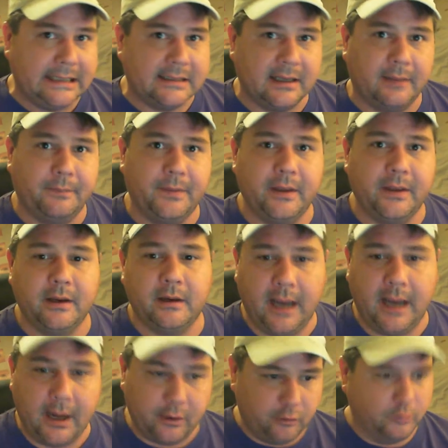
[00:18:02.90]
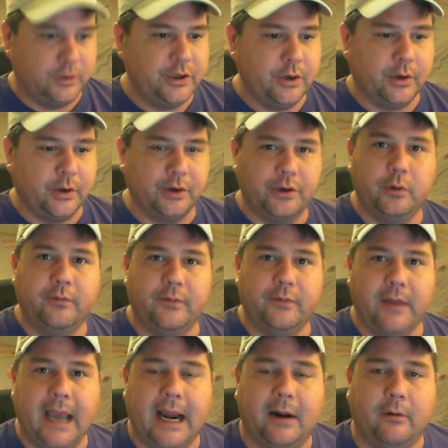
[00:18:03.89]
something. Here's what you can do if
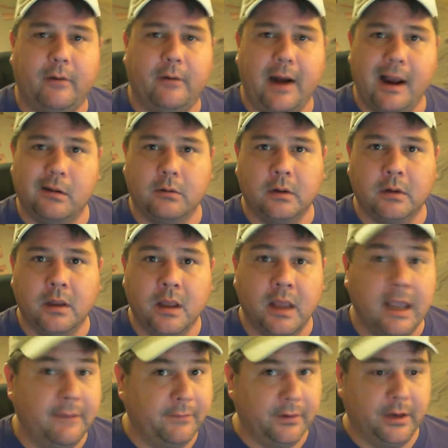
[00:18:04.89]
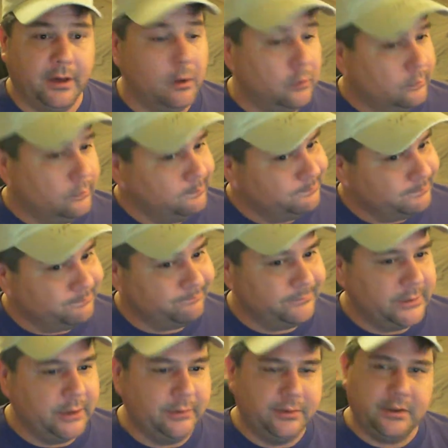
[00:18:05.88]
you got it around. If you don't,
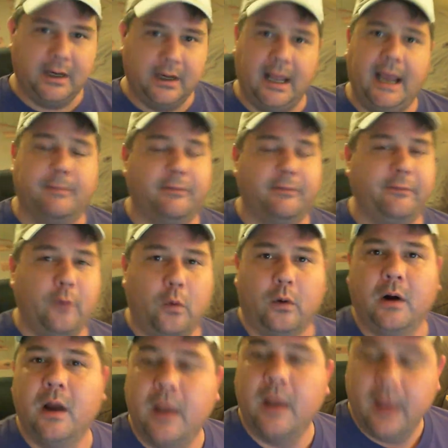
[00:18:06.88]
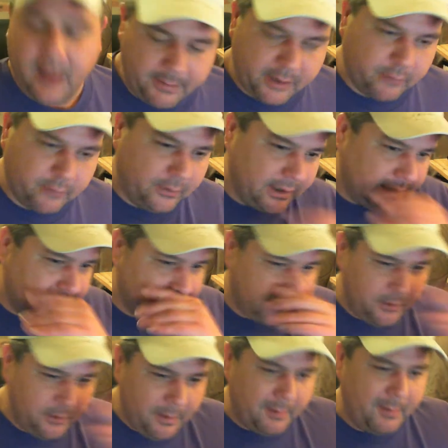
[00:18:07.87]
you should have had it before. I mean, really,
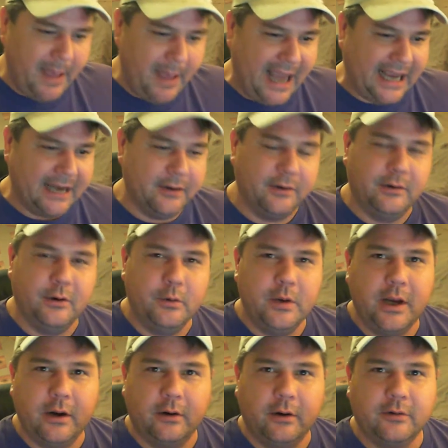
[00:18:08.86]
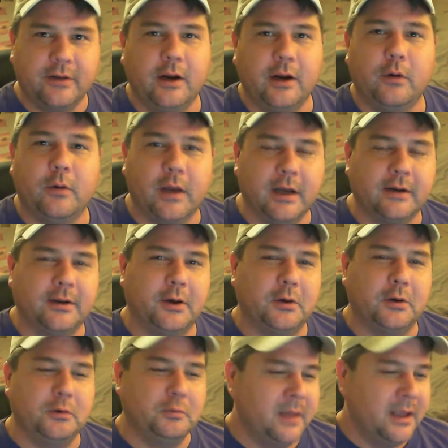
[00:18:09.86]
you remember back in New Year's? I know
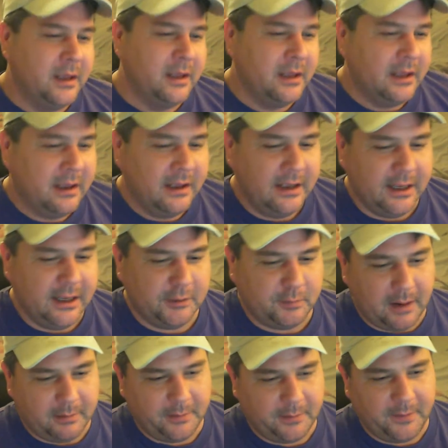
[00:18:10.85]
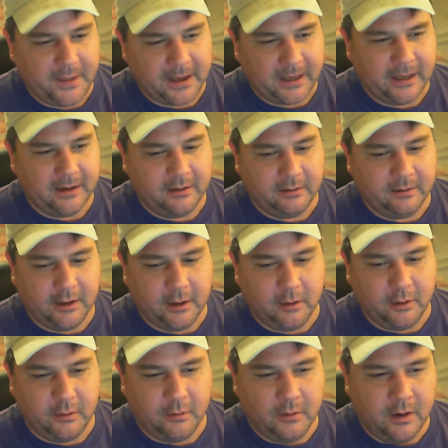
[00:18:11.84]
Gunto is probably thinking,
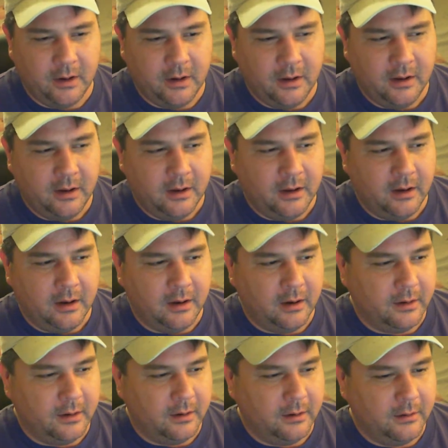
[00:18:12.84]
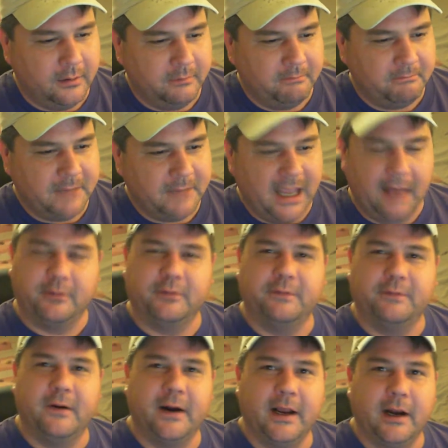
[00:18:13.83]
yeah, it was
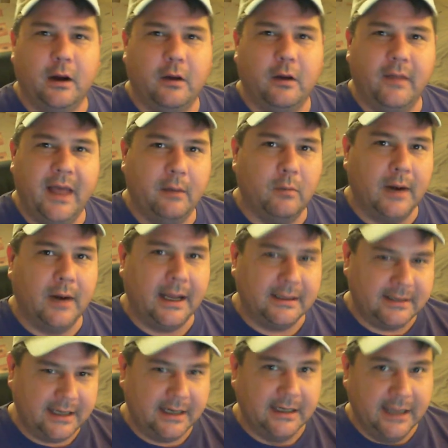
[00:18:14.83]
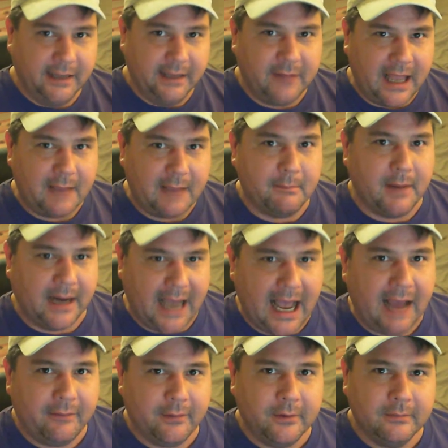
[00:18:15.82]
funny and all that when I said live like
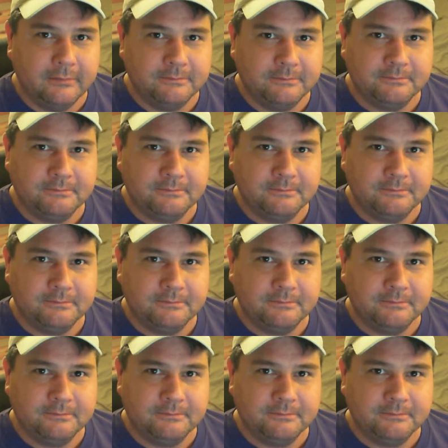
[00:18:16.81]
MacGyver.